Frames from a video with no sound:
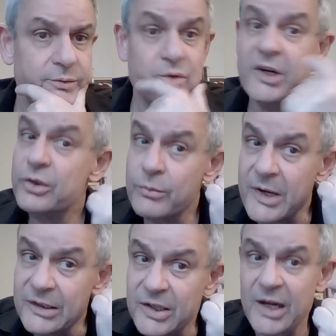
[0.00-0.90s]
You need to
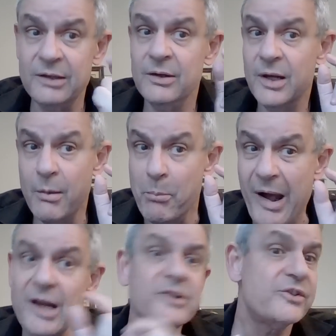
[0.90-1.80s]
maintain a
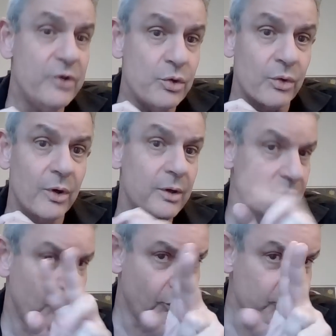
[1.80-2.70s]
balanced view
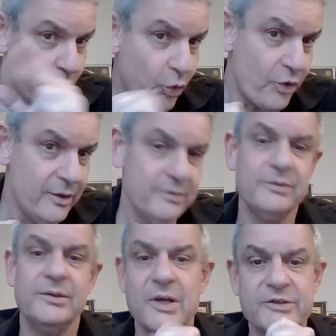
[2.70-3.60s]
of your
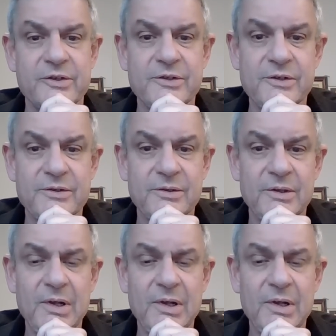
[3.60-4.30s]
narcissist.